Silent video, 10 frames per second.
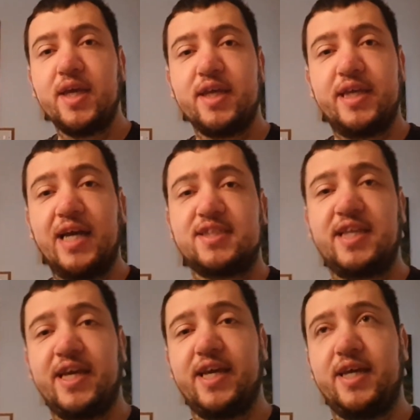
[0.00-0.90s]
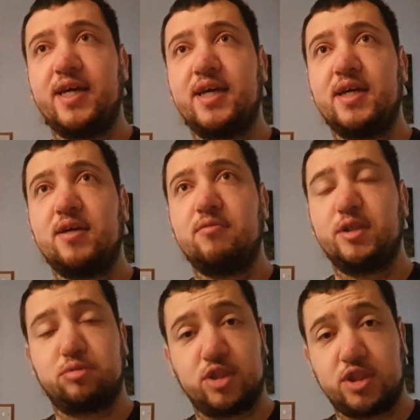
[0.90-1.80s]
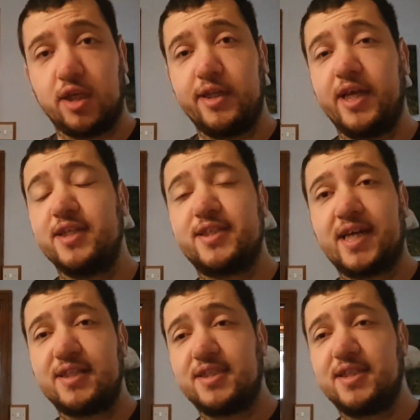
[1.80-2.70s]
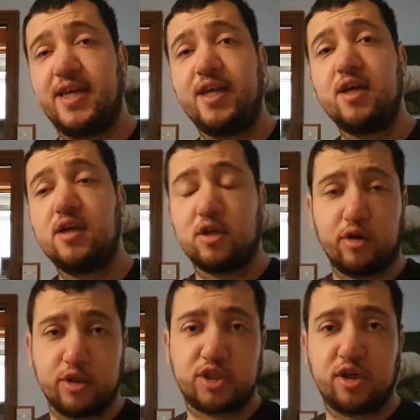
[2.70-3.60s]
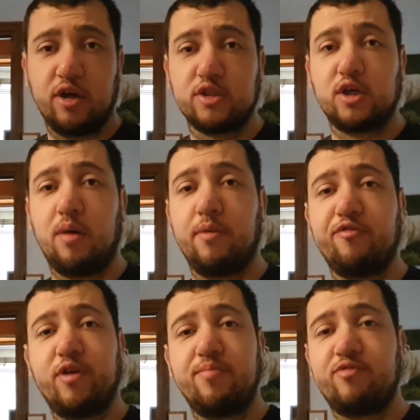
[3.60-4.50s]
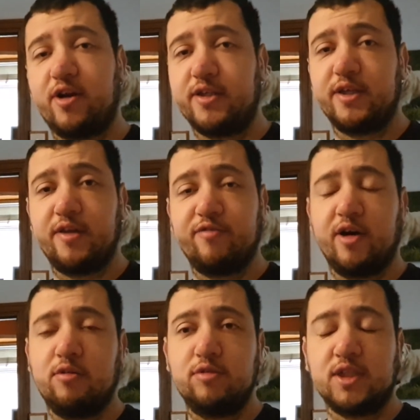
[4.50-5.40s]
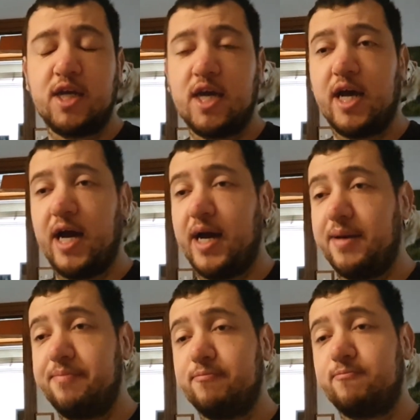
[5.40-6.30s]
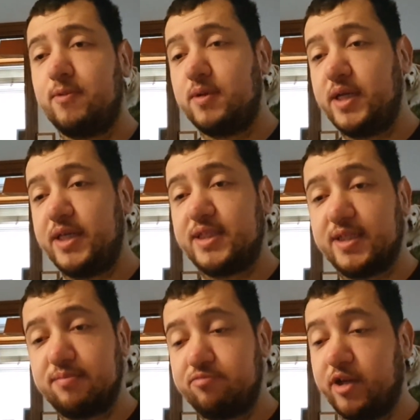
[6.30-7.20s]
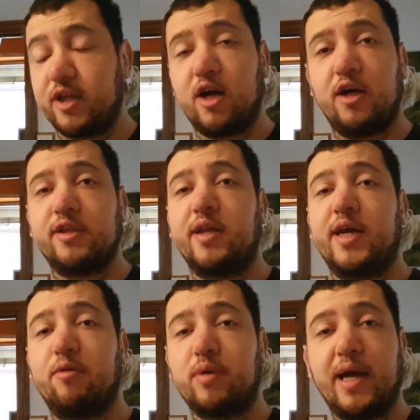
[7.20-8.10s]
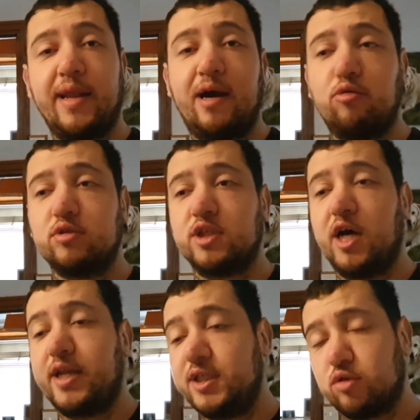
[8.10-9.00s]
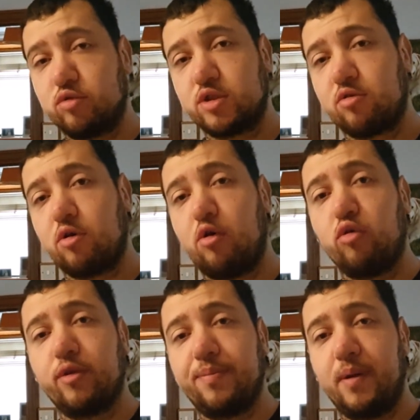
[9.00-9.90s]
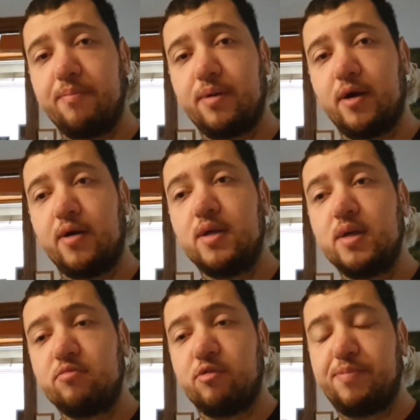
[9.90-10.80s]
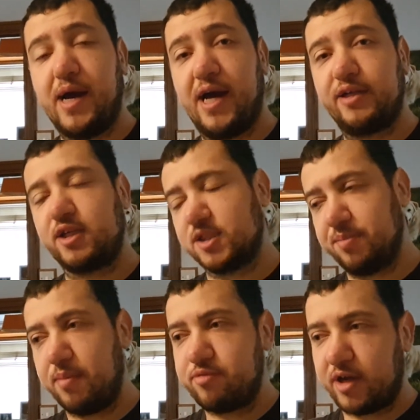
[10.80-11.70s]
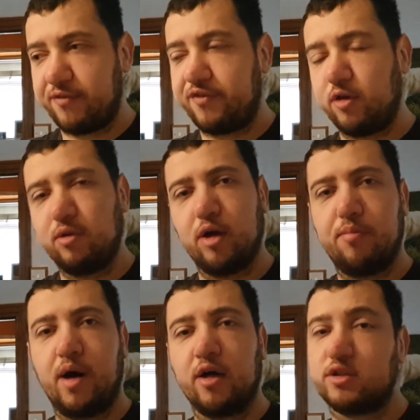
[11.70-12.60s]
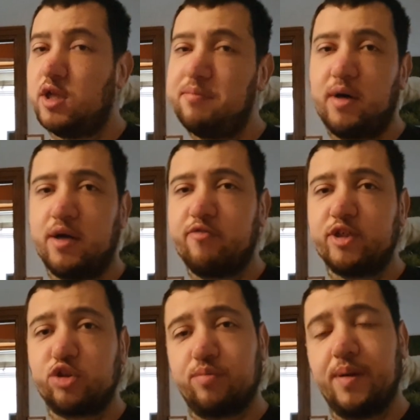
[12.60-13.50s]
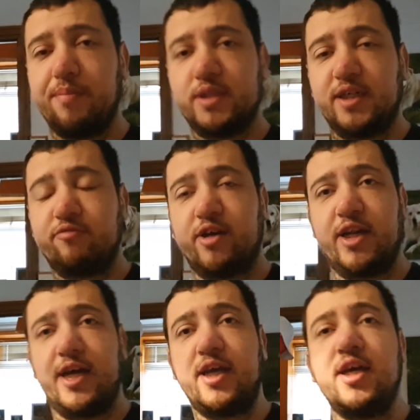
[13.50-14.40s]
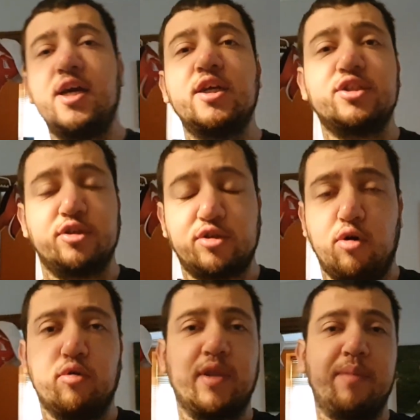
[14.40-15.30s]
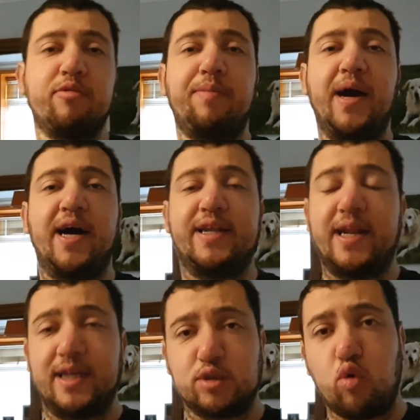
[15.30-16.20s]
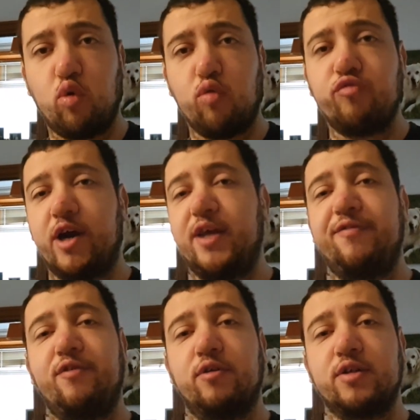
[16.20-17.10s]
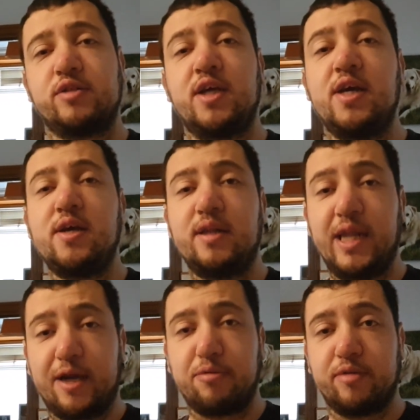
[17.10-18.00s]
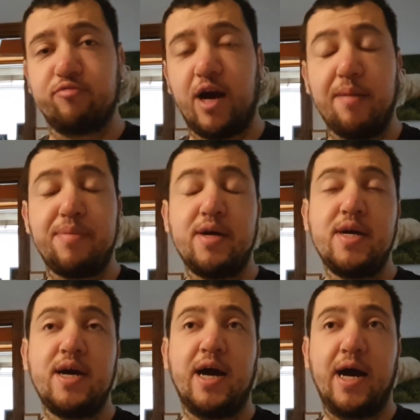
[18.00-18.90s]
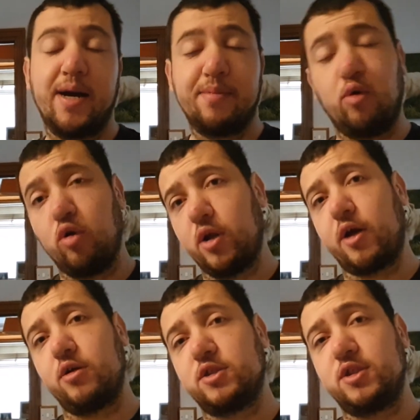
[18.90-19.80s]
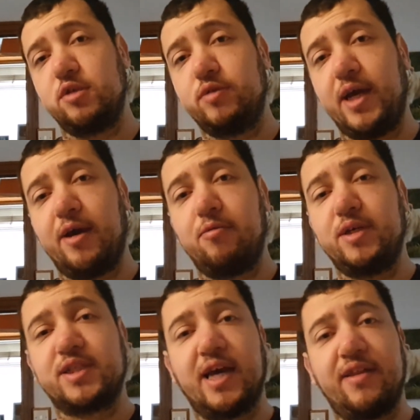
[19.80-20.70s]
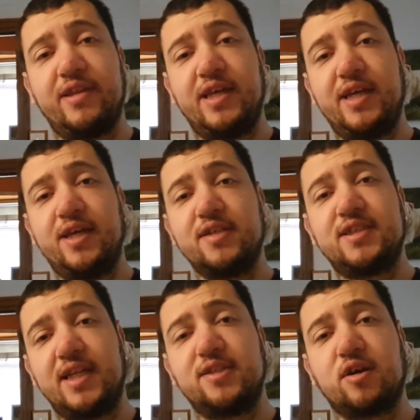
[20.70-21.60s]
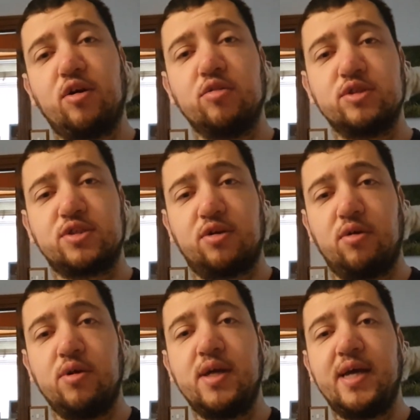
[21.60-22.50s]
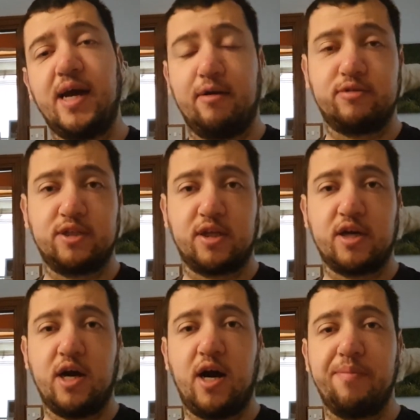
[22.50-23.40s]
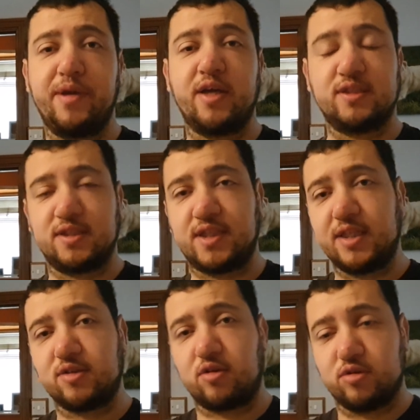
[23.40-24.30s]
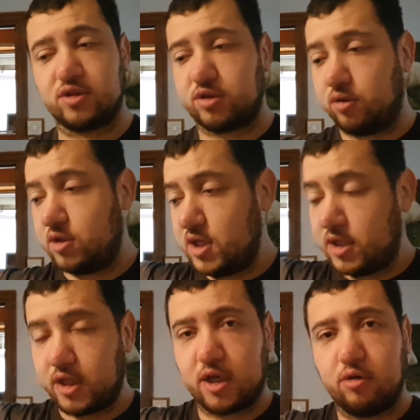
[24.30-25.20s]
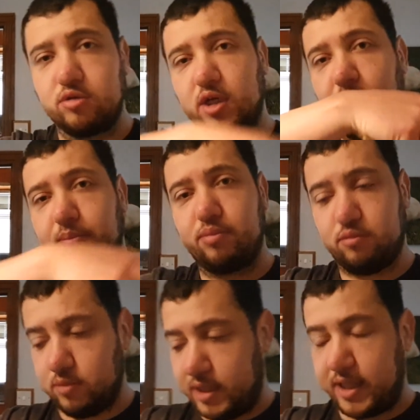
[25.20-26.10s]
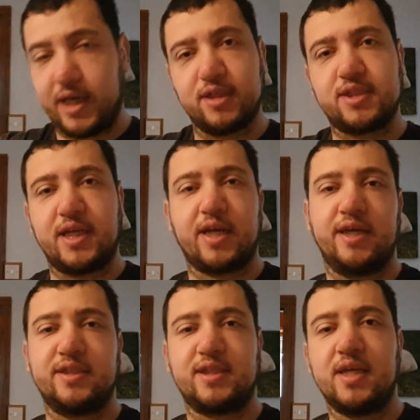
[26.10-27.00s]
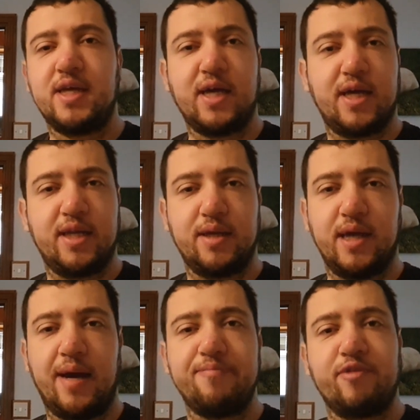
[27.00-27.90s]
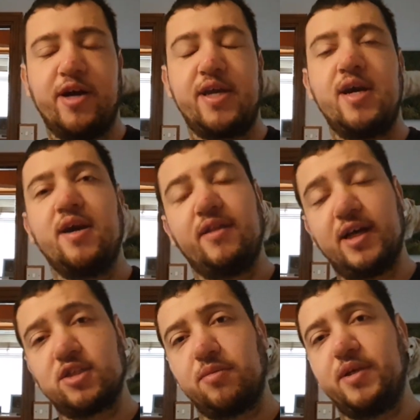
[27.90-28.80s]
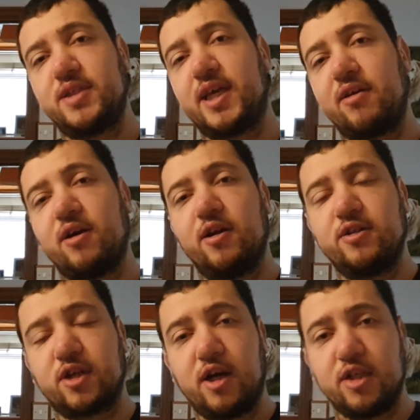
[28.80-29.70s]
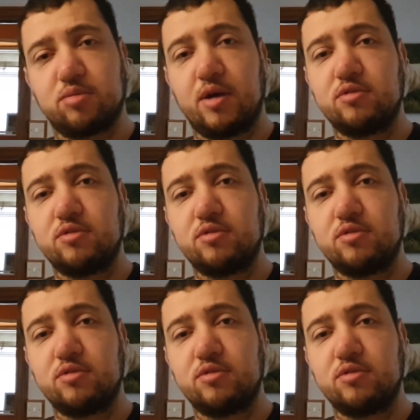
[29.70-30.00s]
Yesterday, which was Sunday and Saturday, got the skirts on. My friend Brian down the road. He said, bring the car down here, we'll get that all done. He's also got all the bumper prepared because the bumper had a few little marks, like my original bumper did really. So he's got all that prepared and it's all ready for its liquid wrap. All I got to do now is get the center console out of the car, because the center console that goes up where the gear stick is and the handbrake, that's going to be the same colour as the car as well.